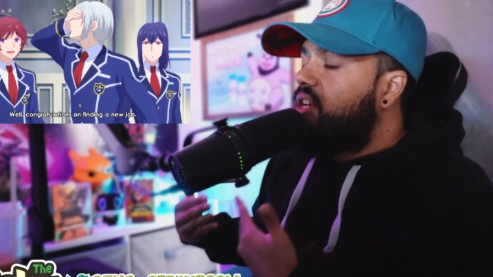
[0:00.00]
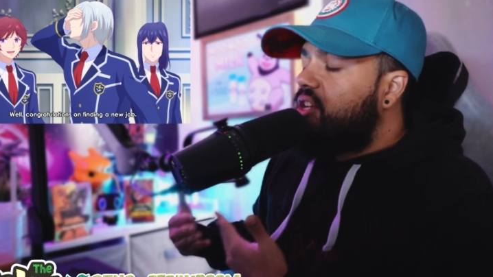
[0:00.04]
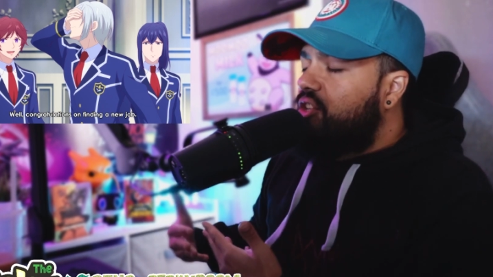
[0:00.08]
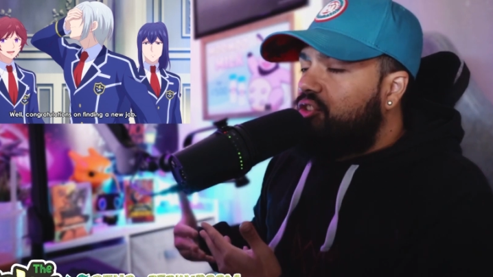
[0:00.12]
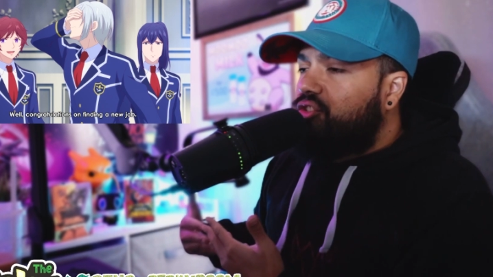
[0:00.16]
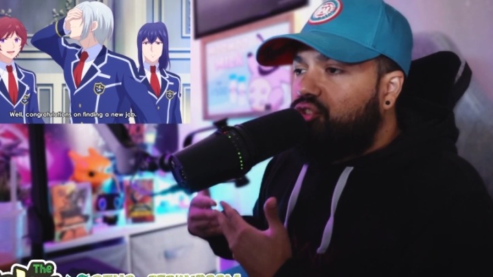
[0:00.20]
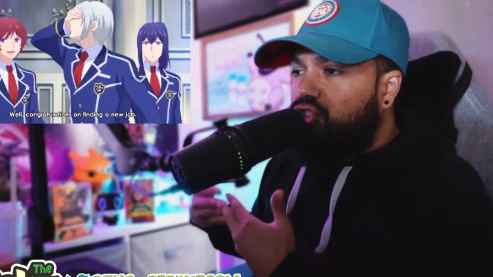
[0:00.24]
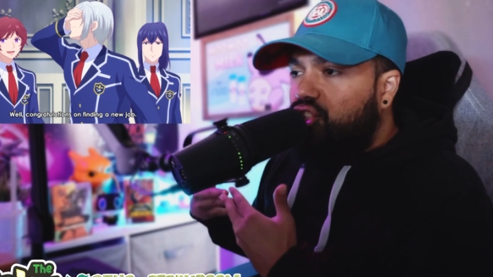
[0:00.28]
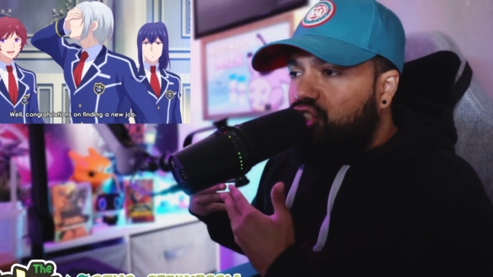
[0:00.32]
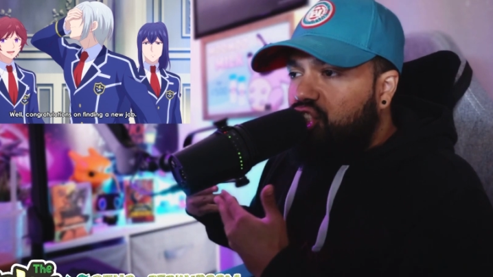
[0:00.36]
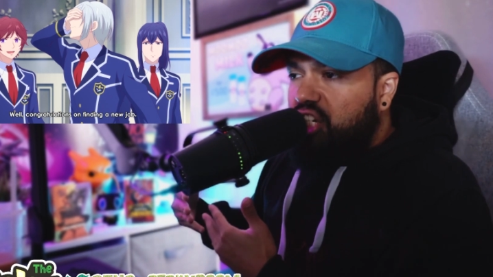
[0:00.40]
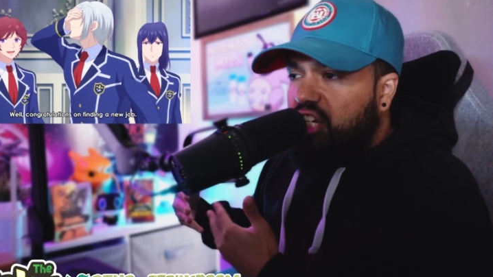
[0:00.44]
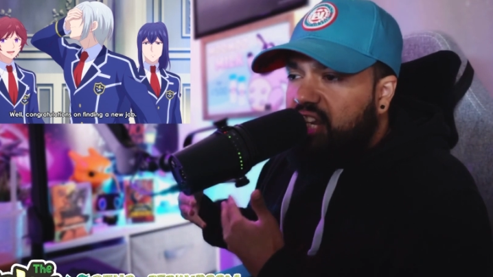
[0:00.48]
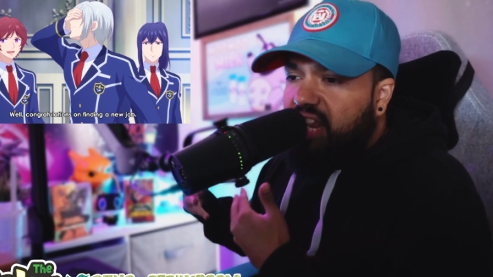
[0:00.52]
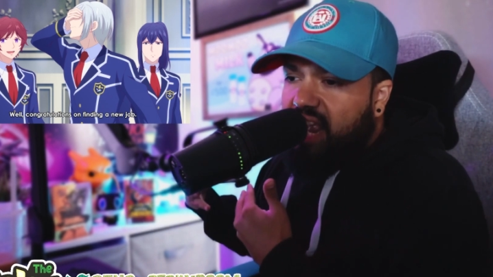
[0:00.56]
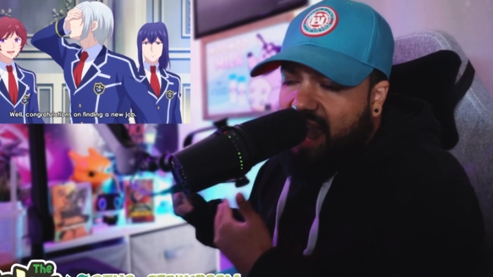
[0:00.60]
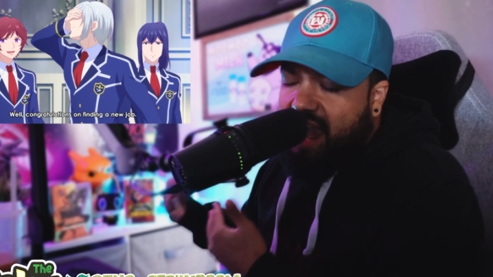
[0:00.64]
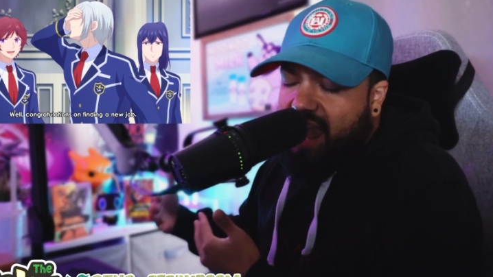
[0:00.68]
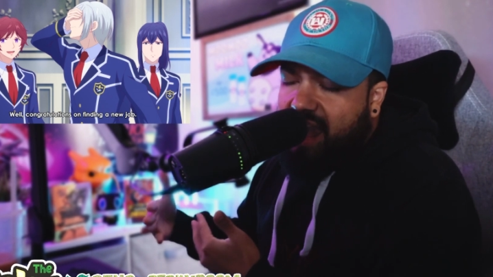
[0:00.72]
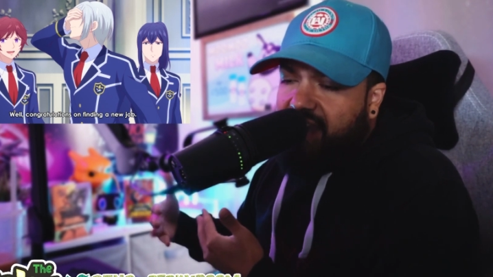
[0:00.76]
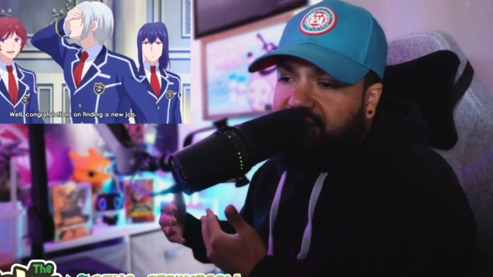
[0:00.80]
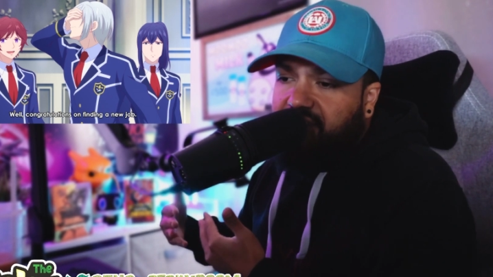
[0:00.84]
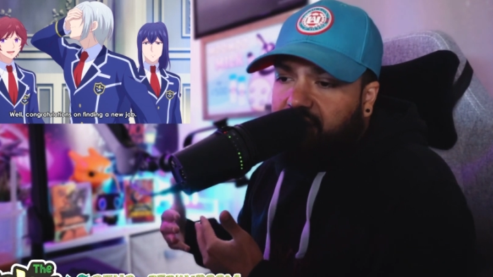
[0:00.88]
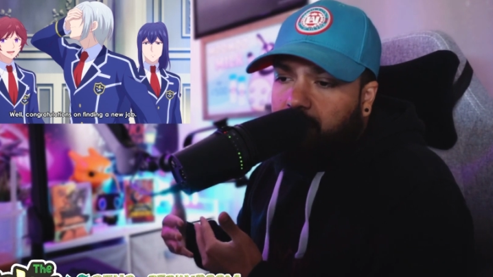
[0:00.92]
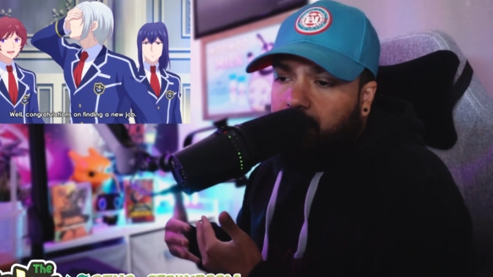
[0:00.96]
So she
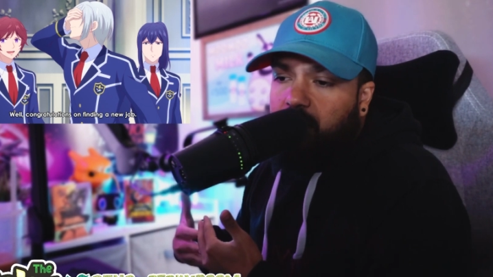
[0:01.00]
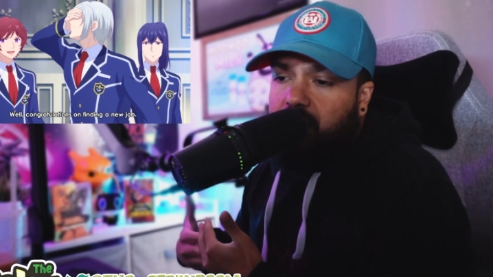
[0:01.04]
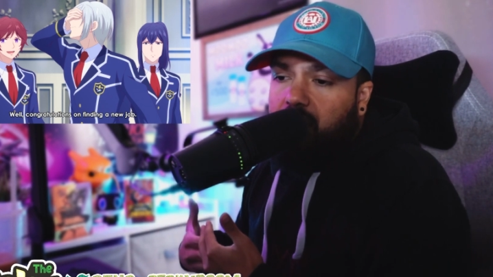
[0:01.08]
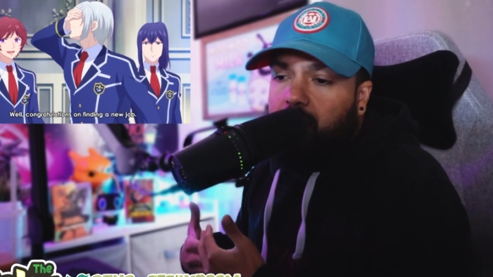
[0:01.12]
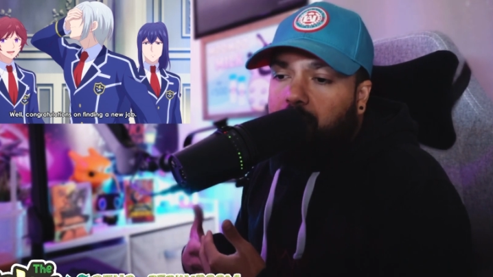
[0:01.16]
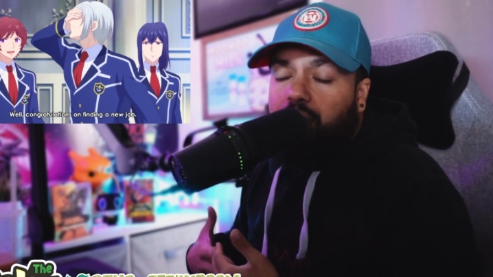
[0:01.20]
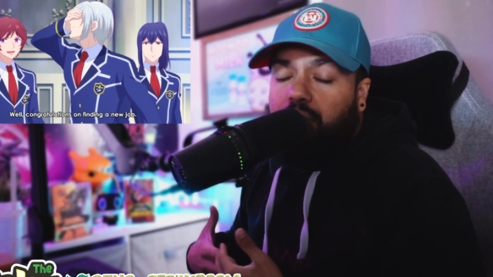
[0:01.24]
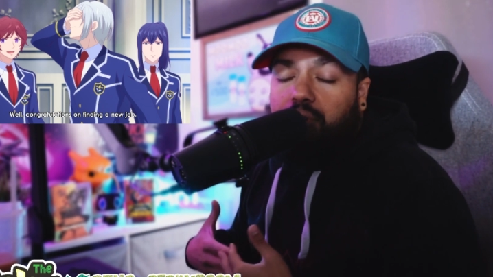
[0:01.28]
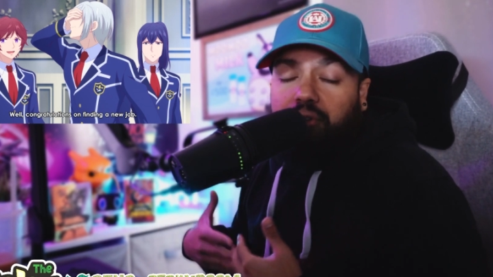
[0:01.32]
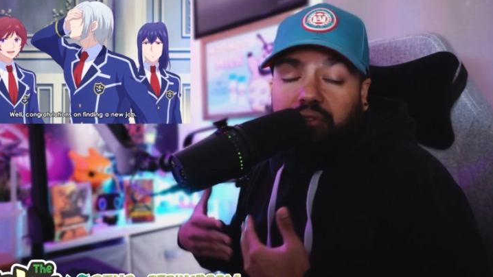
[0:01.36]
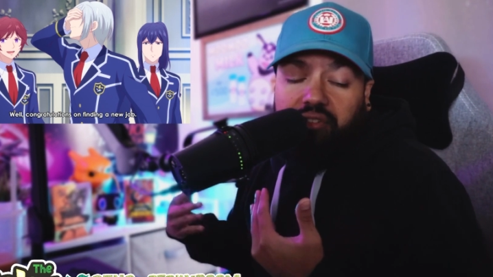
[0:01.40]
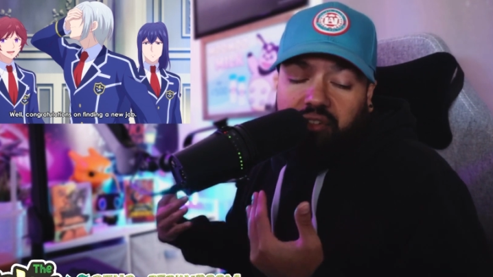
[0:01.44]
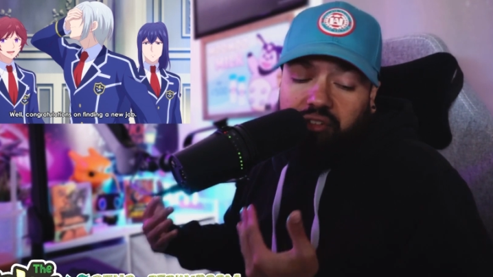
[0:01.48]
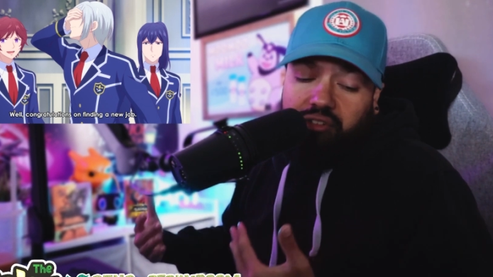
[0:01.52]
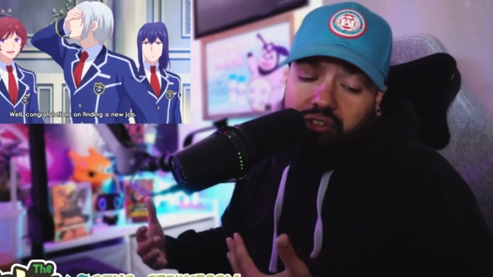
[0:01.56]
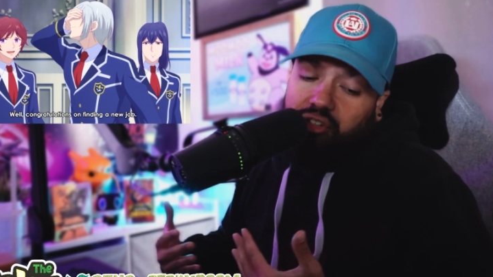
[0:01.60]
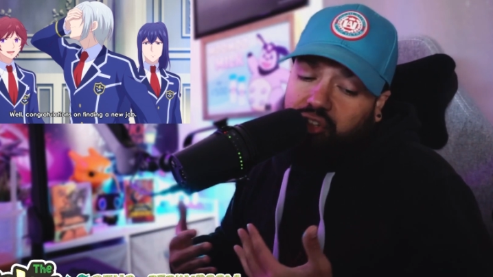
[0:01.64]
has to be the person."